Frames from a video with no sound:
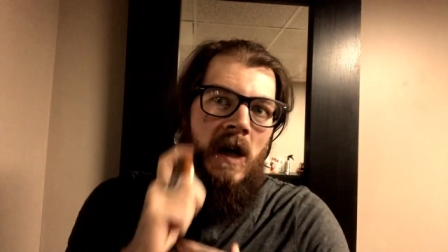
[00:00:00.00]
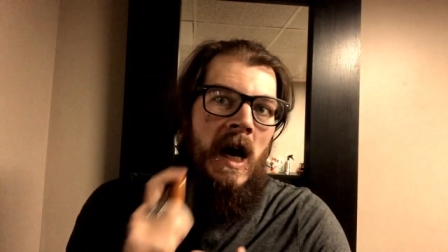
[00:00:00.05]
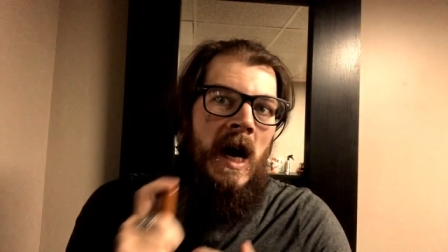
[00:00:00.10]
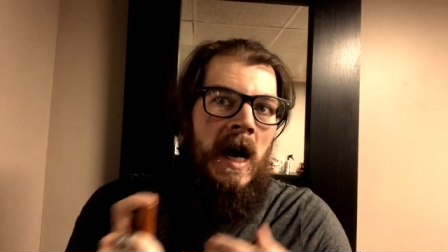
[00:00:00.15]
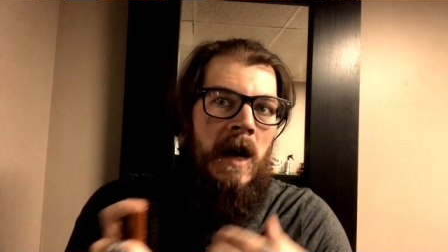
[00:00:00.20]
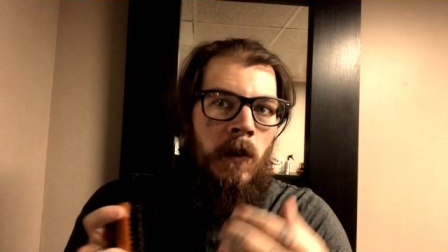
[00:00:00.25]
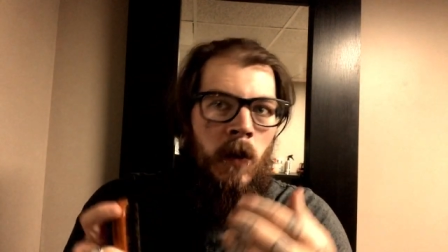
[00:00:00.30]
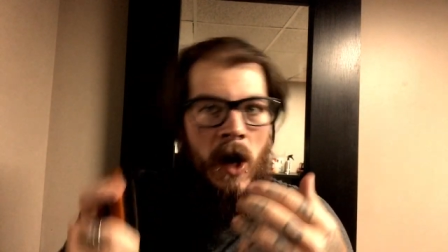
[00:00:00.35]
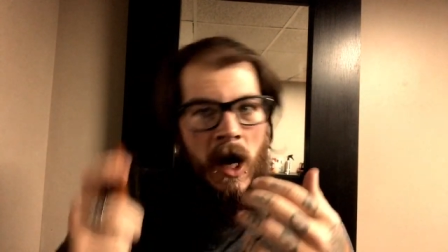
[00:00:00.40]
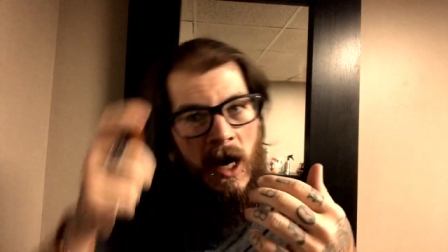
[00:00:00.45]

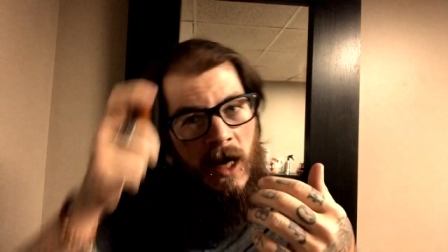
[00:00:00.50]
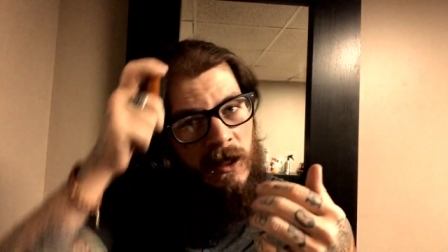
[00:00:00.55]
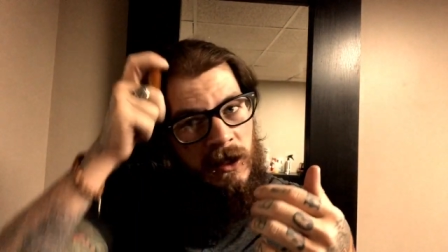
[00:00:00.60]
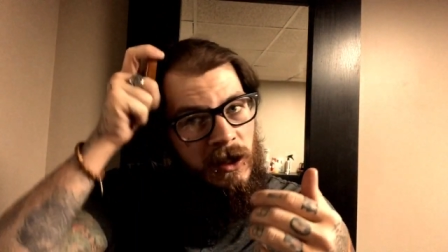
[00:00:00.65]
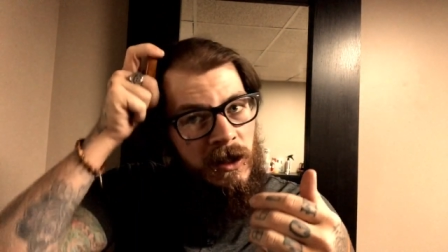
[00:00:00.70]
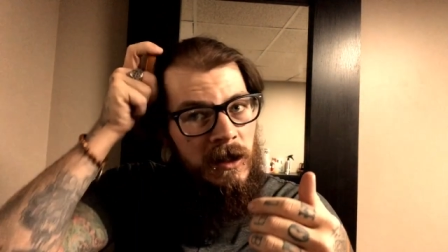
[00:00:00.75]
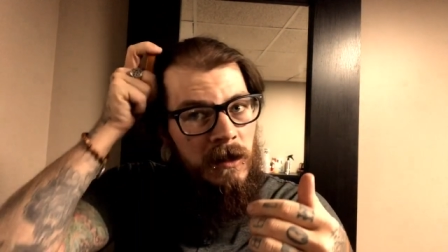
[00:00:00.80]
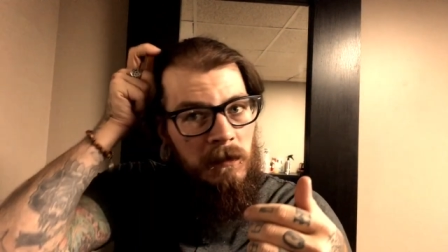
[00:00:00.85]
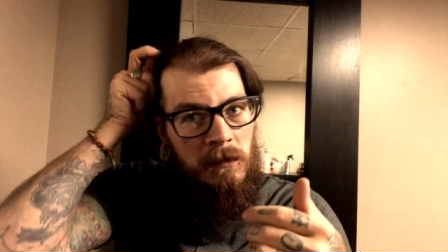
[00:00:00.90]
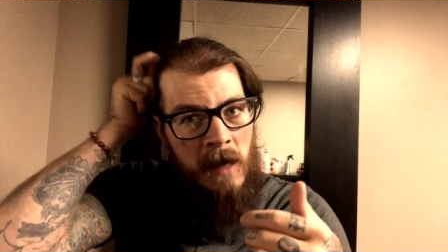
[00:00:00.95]
I
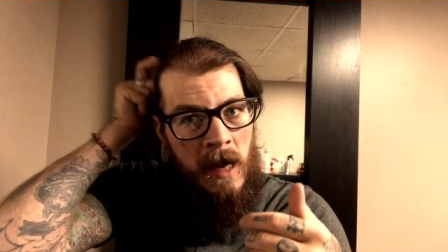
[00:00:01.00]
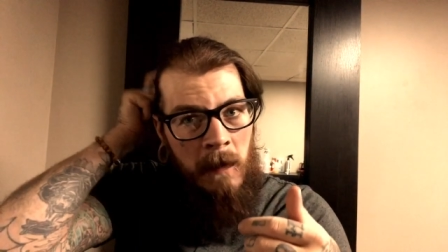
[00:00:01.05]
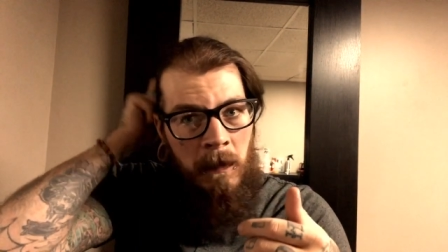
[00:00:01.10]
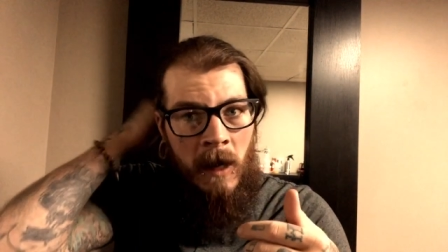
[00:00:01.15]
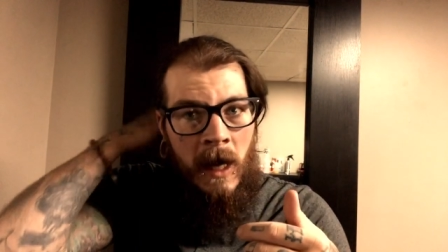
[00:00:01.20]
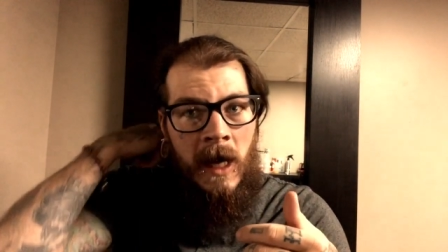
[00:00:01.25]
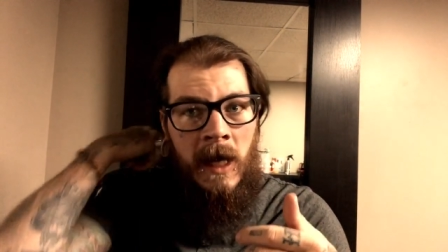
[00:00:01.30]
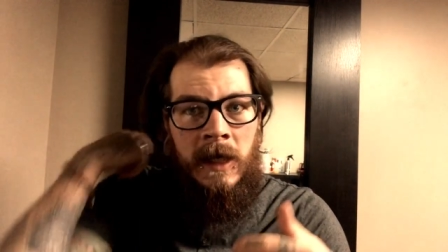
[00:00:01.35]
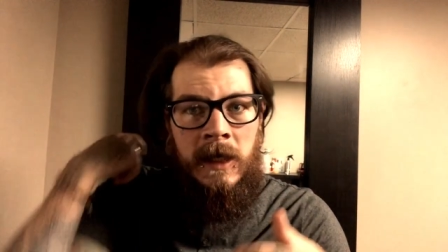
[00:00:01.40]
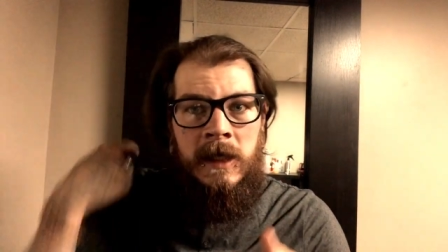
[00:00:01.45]
washed my
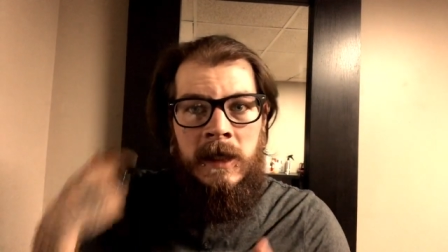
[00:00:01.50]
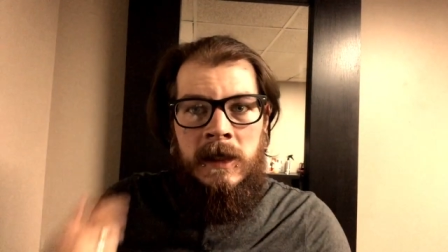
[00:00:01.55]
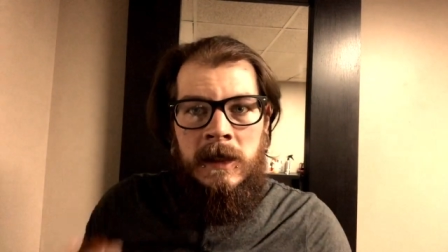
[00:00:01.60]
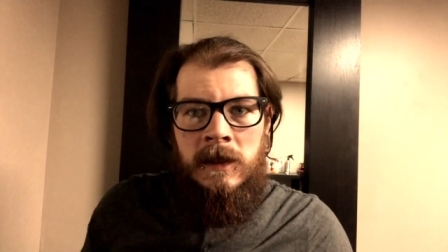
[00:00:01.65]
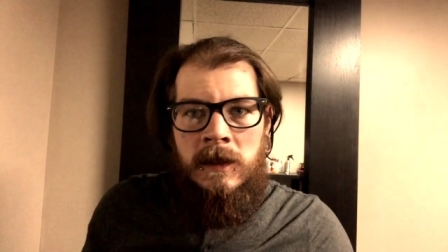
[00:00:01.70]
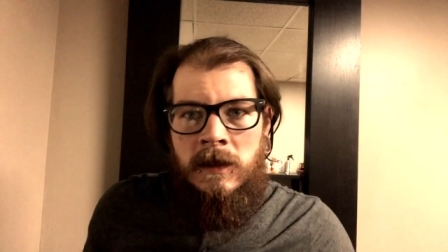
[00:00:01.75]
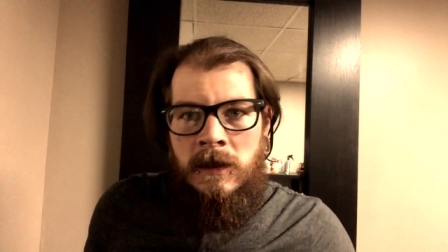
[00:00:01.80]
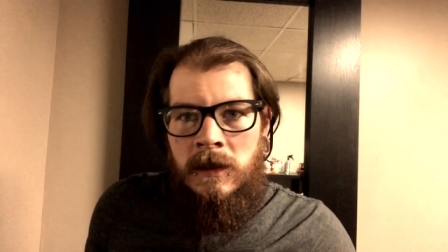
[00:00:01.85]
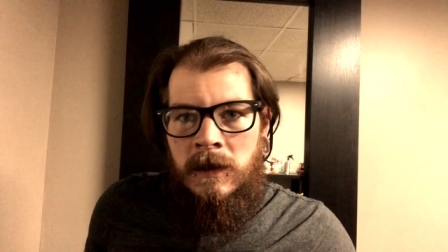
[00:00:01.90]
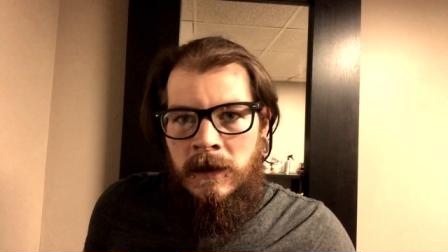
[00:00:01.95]
body.
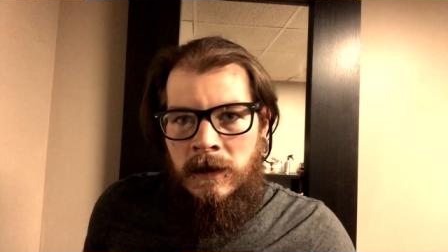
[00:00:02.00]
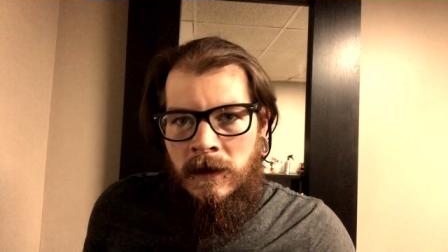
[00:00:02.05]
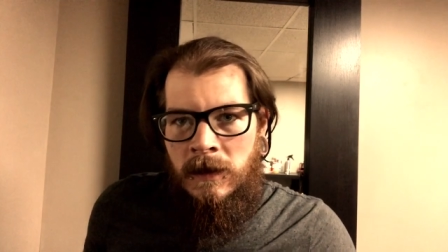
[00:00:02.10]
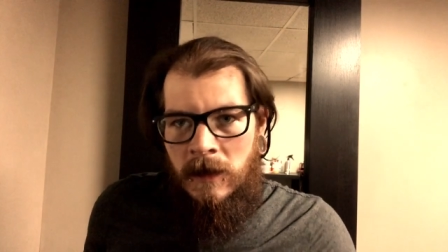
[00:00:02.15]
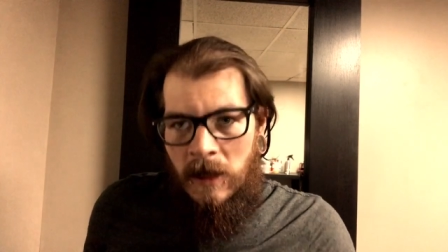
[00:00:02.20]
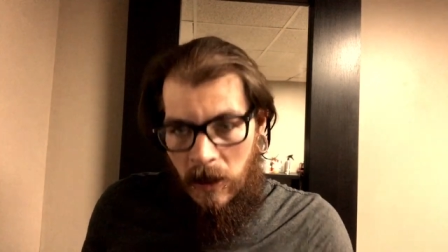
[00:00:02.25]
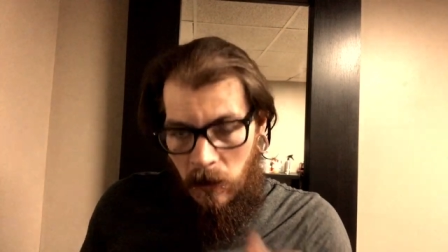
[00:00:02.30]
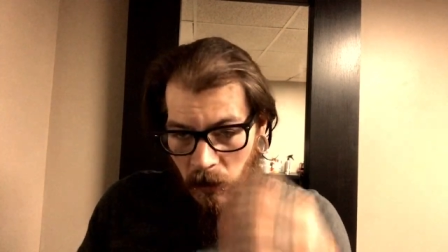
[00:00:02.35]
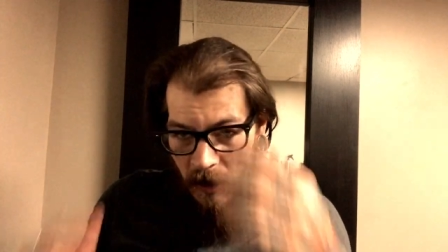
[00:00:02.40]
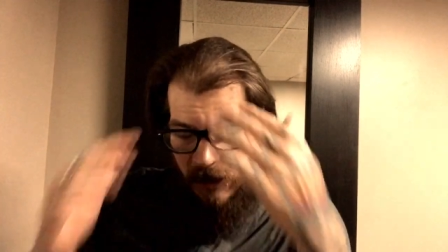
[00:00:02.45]

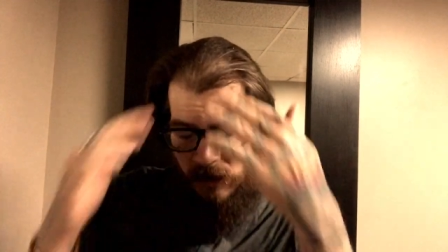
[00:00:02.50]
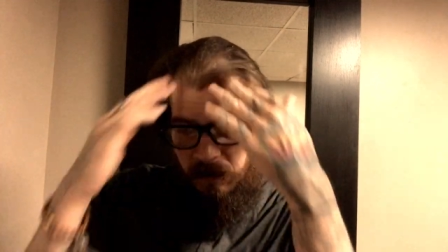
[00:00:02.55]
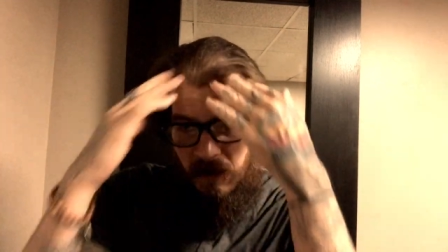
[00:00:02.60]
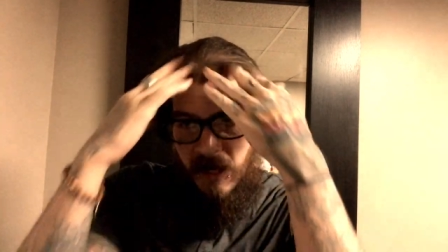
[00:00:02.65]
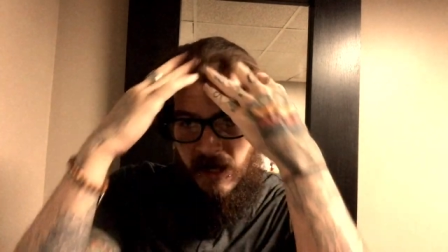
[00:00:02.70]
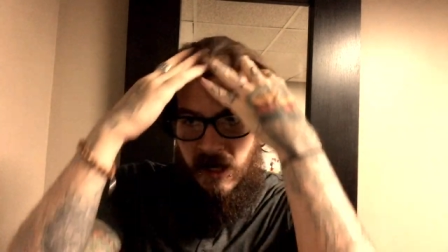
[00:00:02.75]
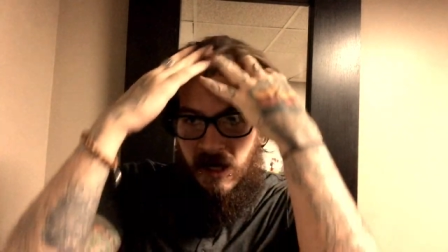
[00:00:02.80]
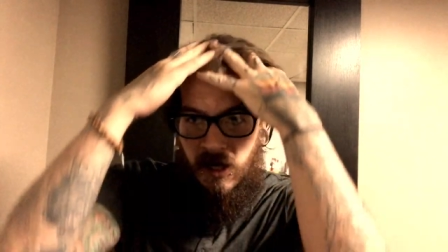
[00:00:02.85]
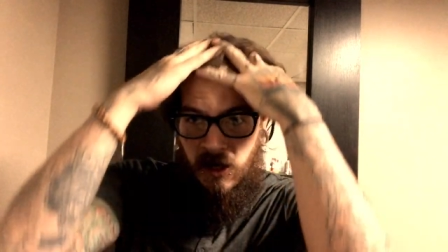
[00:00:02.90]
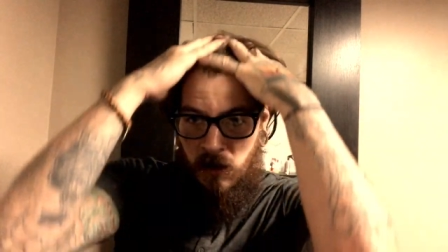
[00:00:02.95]
I washed
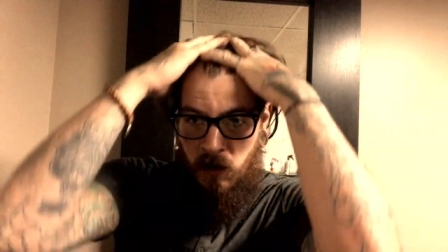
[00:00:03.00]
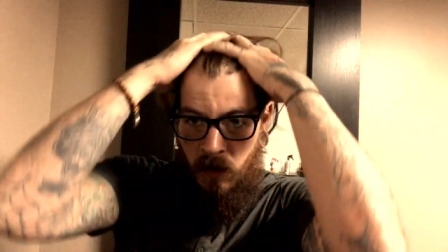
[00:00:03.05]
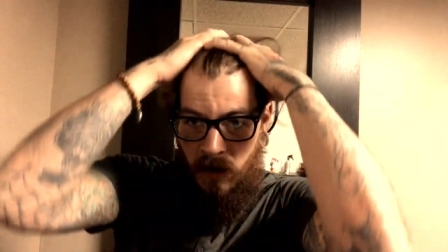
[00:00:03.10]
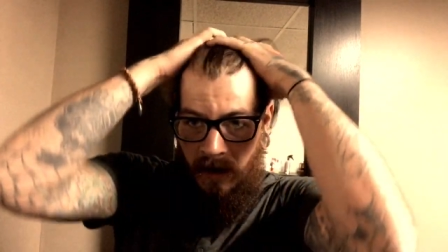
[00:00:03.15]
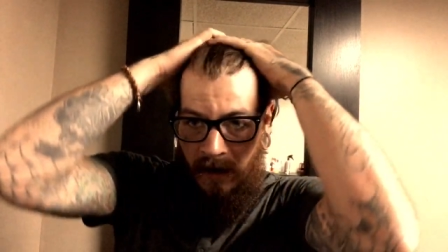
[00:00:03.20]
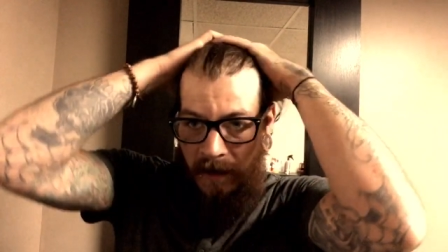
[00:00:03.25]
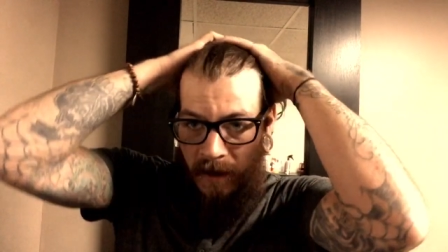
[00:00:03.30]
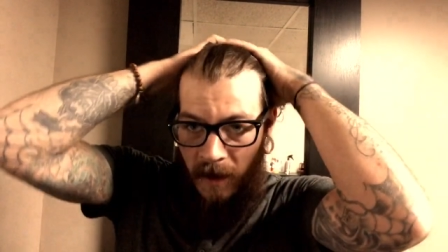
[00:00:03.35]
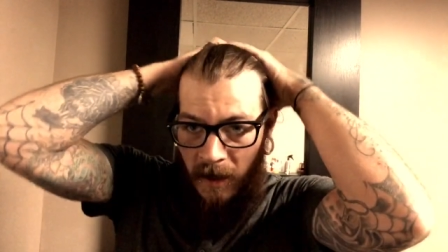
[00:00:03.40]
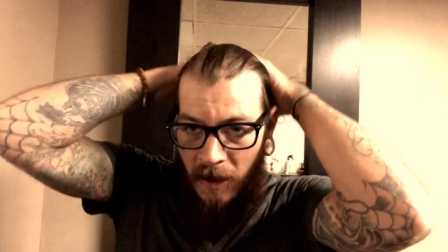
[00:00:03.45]
my hair
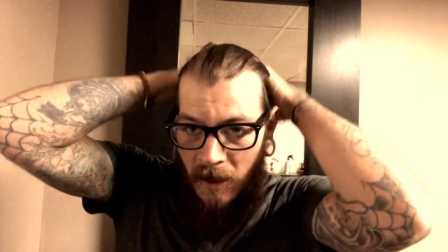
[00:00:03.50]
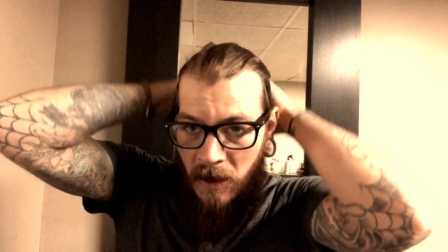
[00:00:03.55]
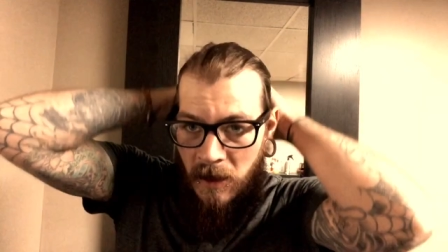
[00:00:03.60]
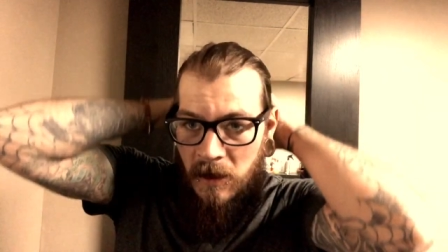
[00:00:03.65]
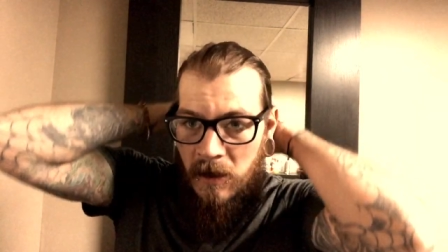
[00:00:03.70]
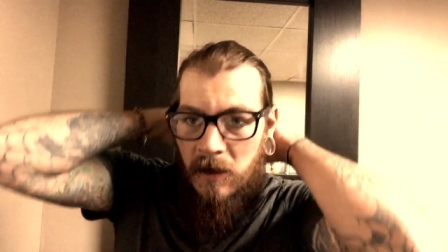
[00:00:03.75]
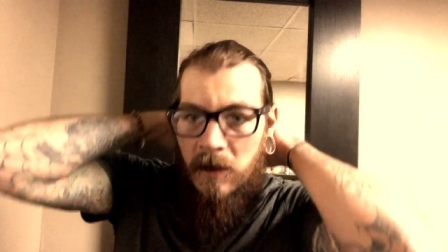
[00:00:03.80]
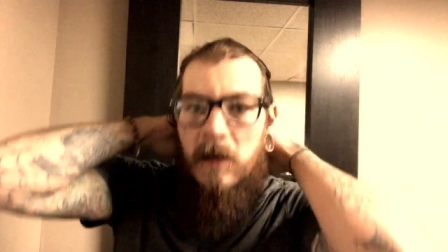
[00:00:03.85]
with the